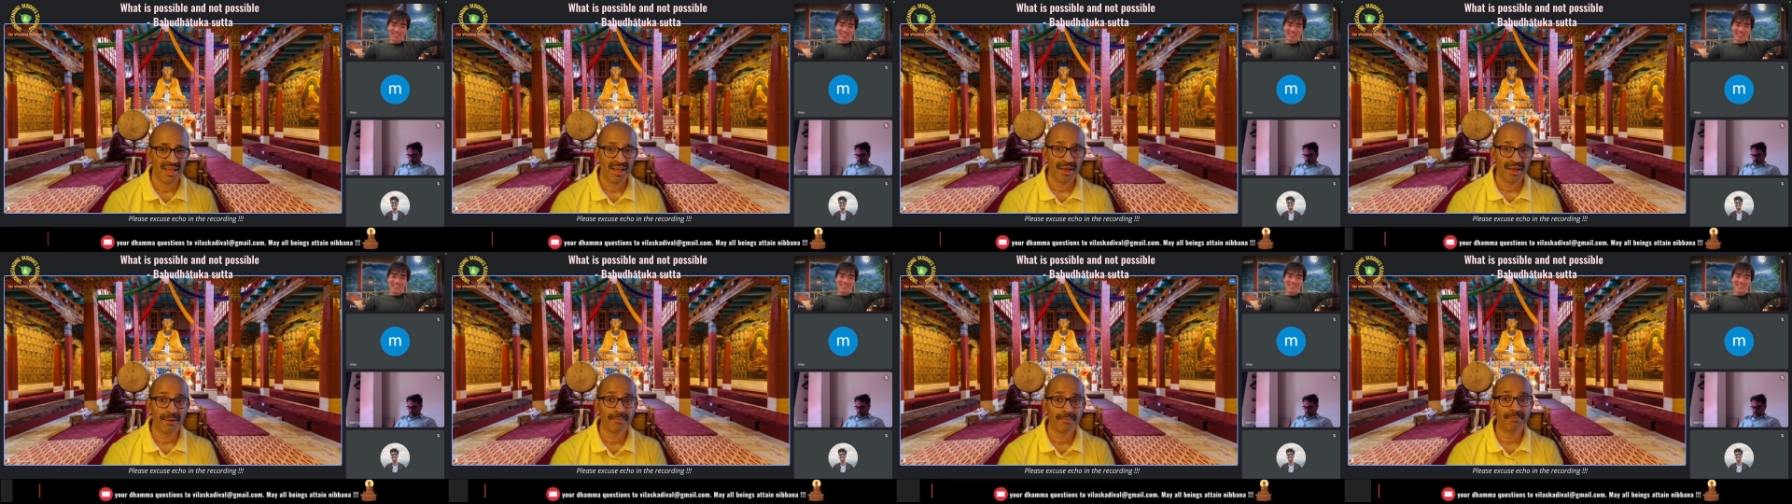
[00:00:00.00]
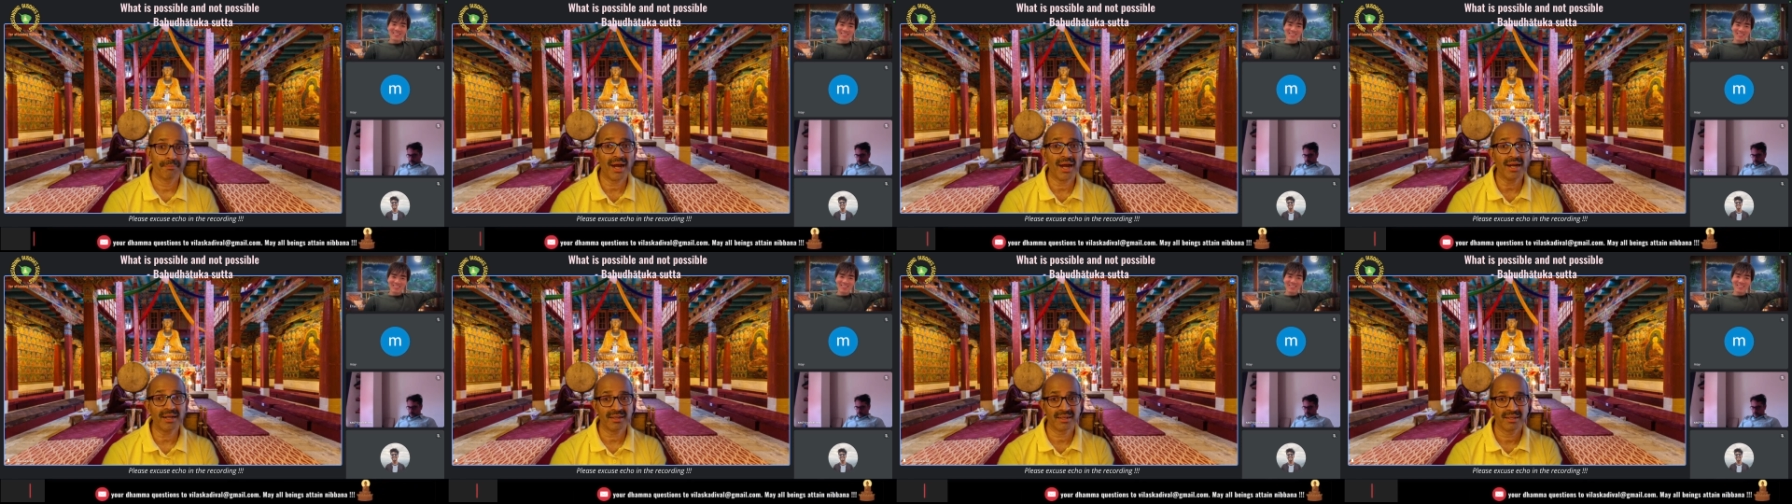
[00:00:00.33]

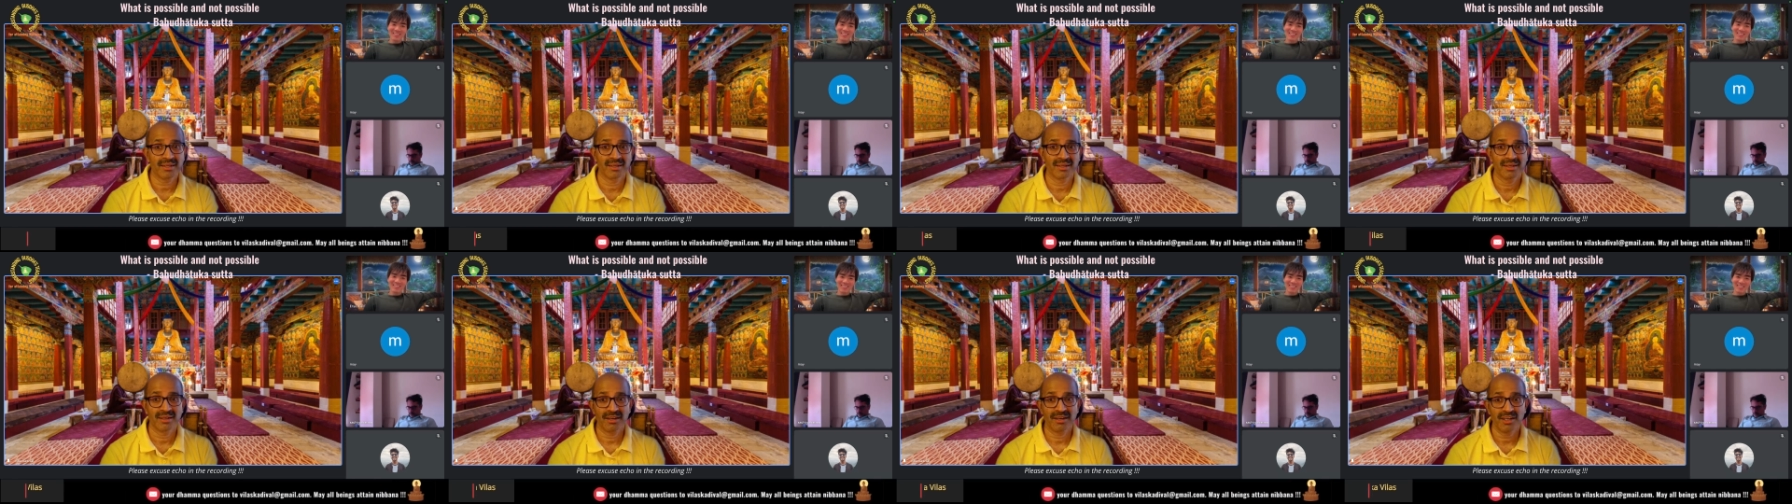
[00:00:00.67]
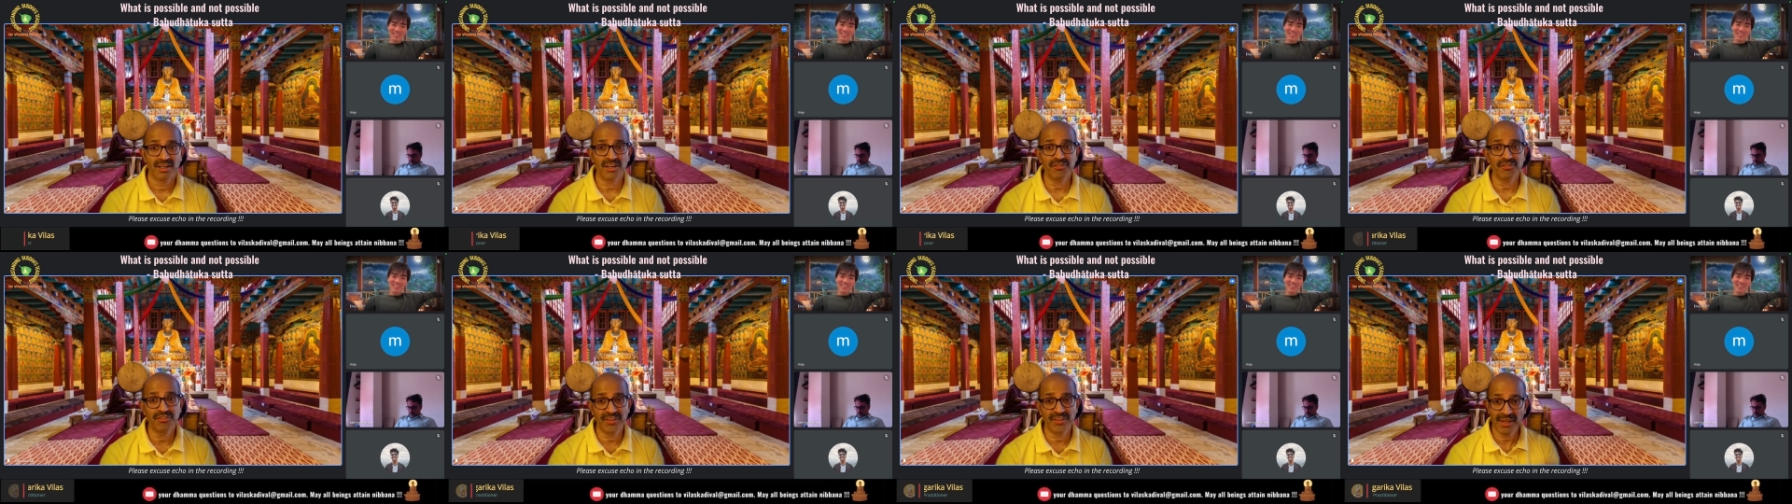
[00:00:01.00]
But
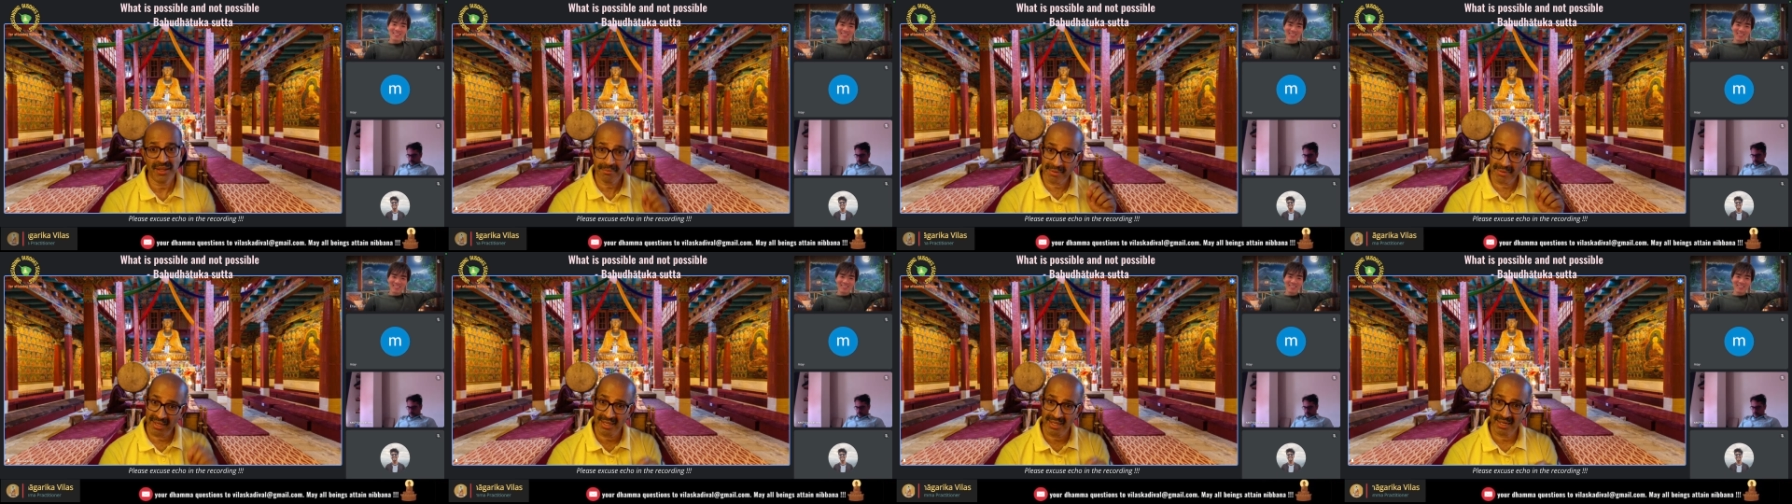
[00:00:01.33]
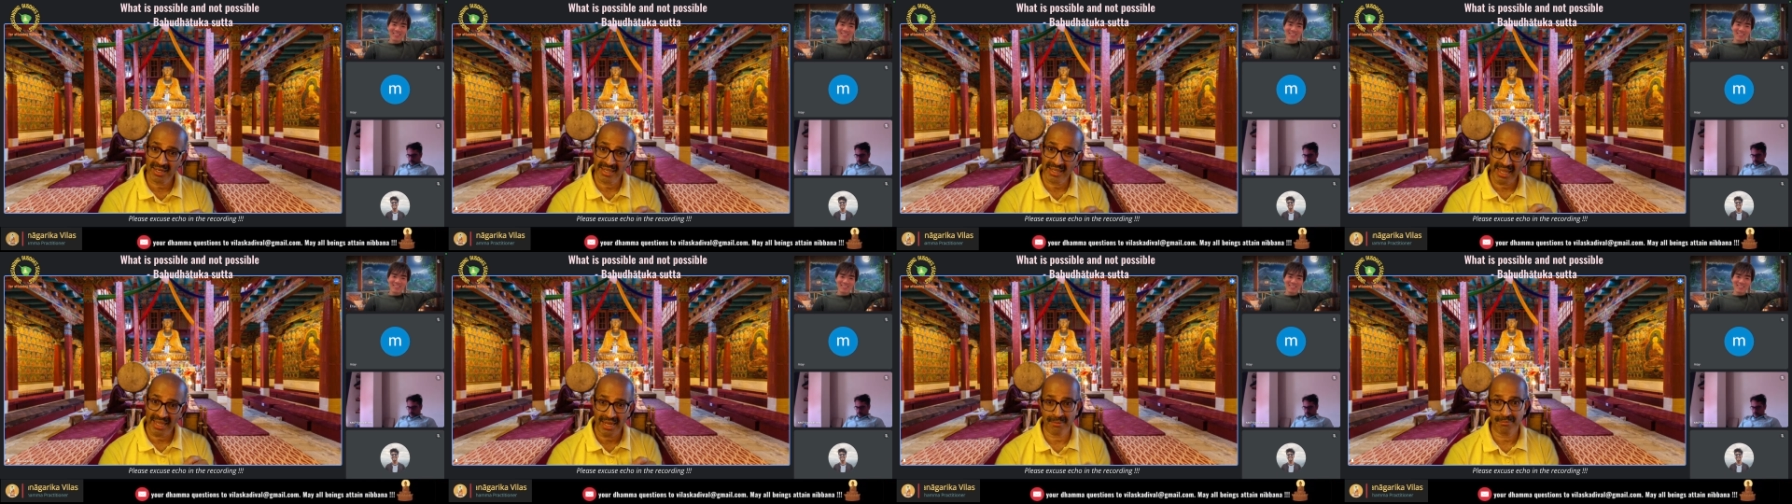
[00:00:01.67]
a female
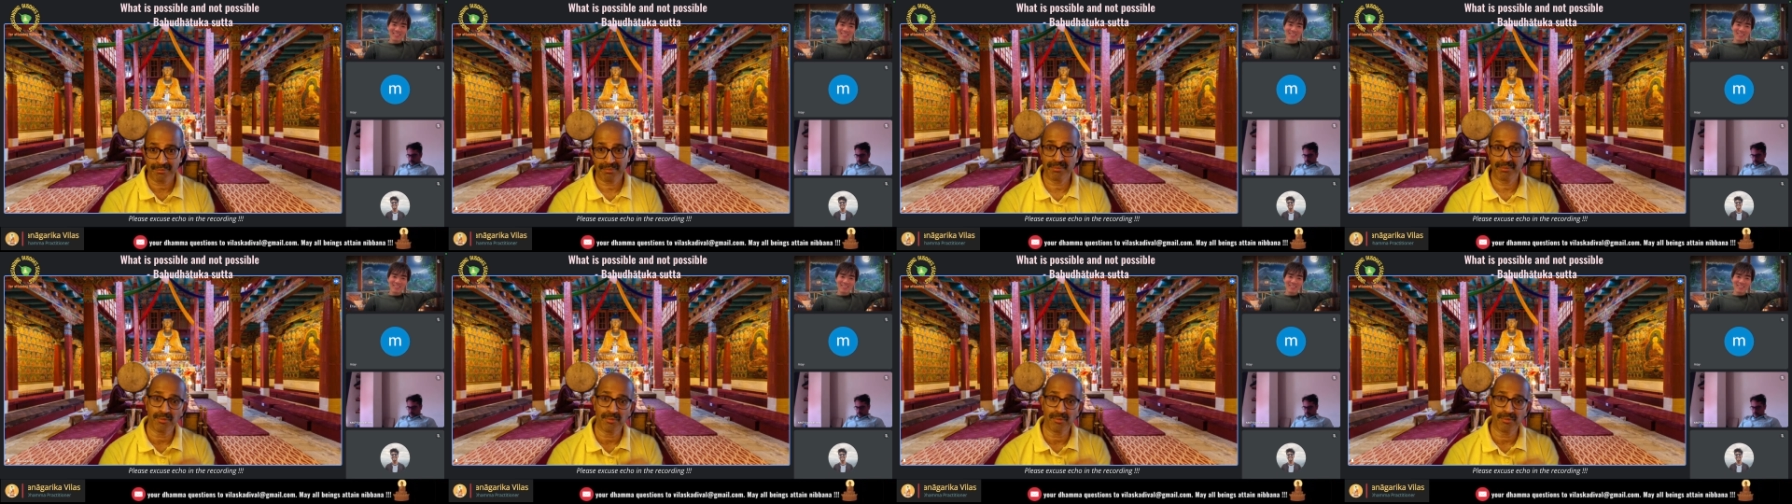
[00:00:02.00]
can be